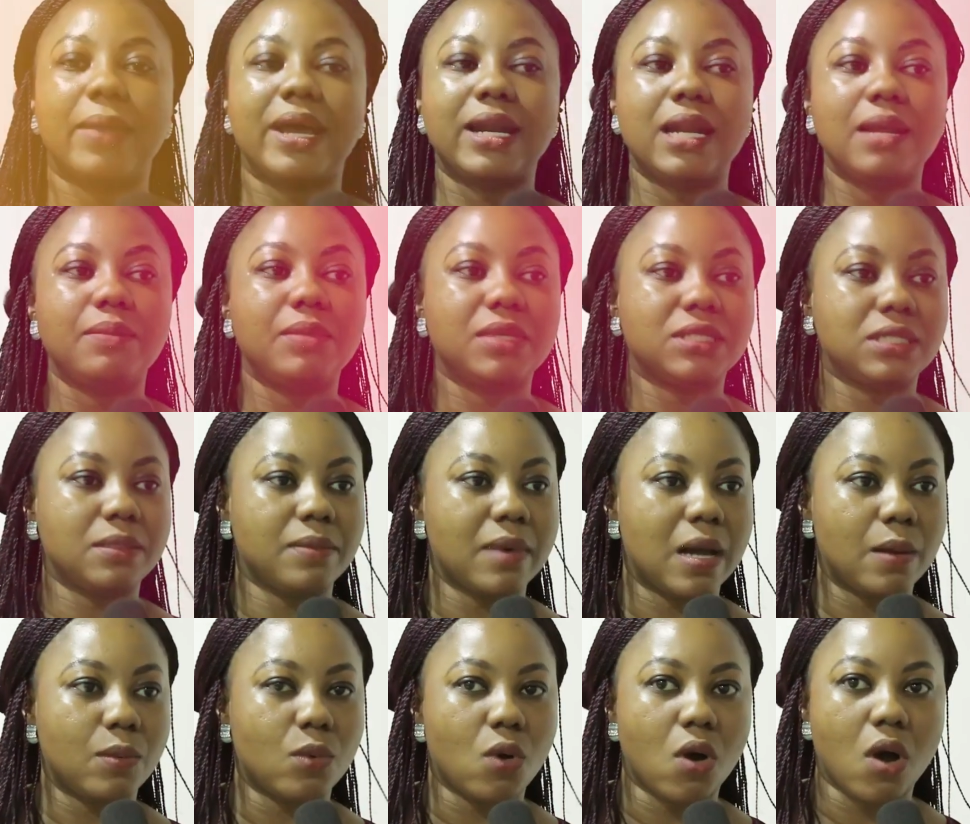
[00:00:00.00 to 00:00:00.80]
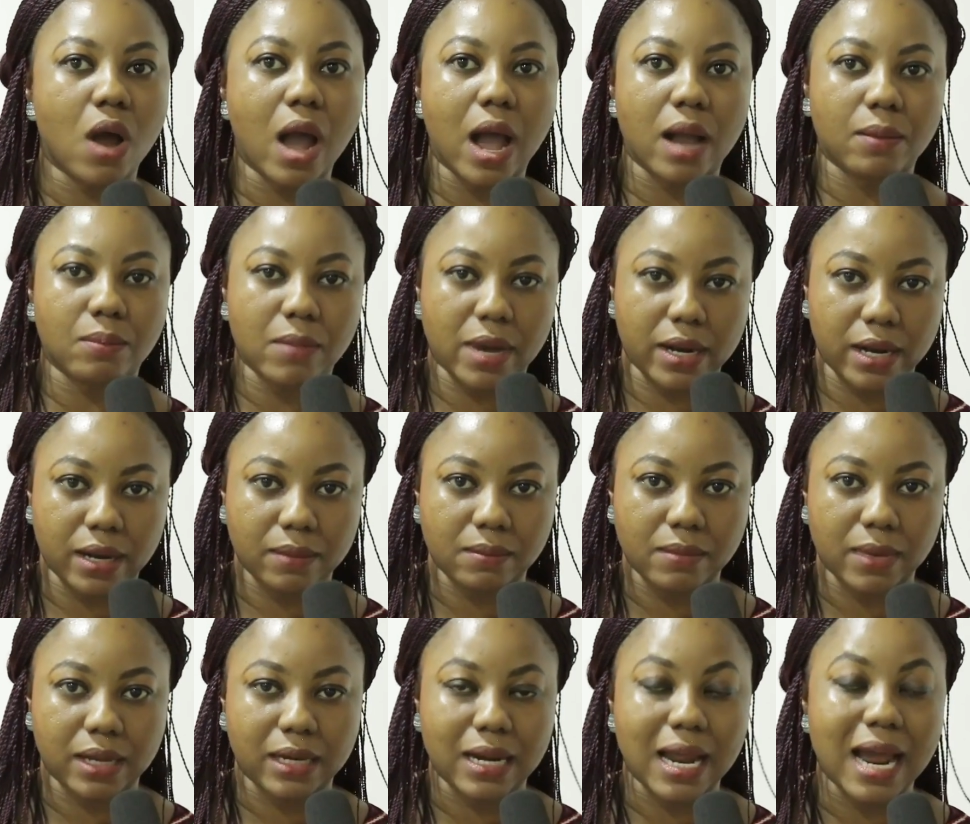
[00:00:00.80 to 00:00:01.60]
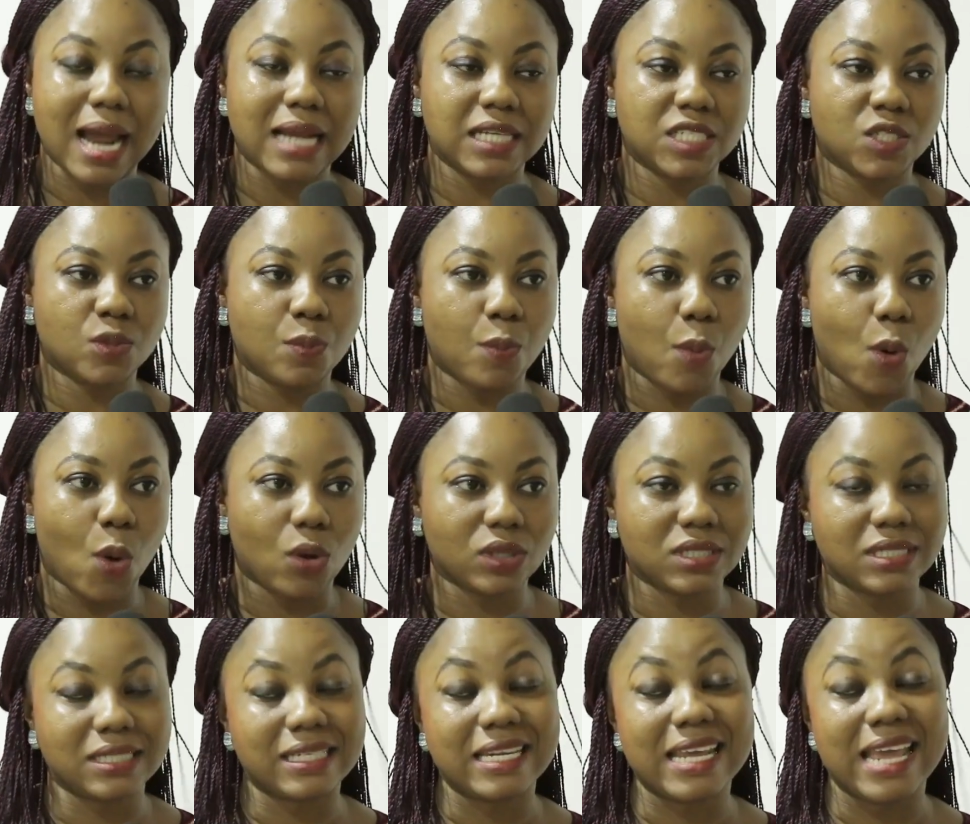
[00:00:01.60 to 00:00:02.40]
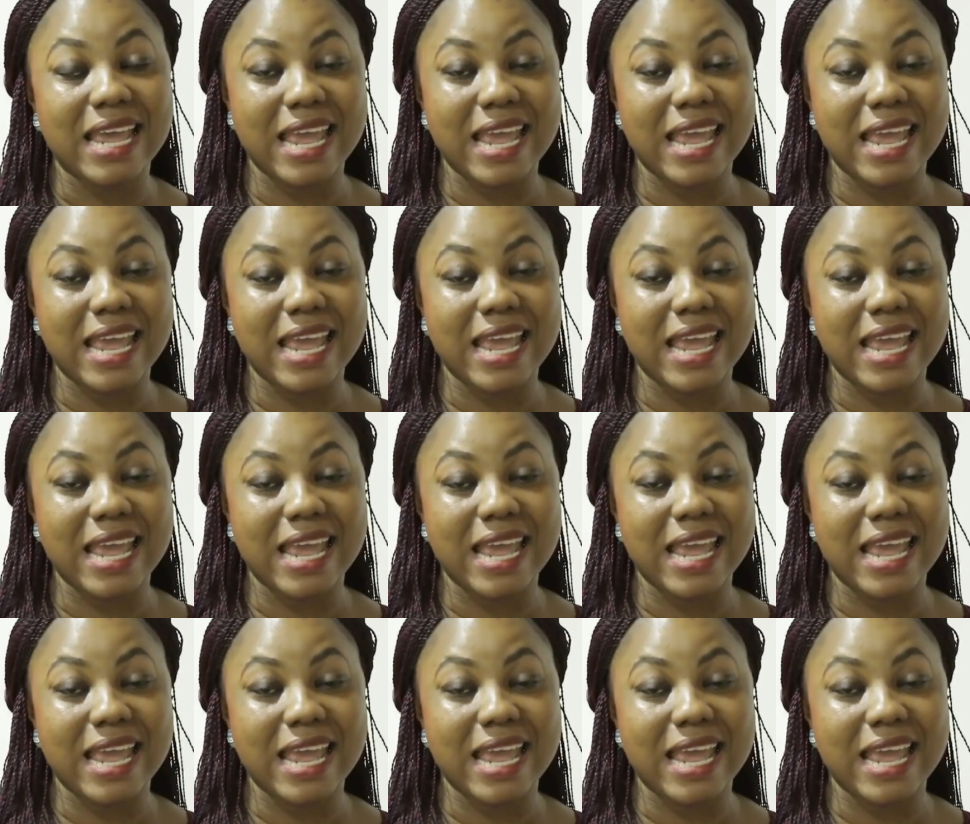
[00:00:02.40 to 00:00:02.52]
My name is Imablong Akpan. I support the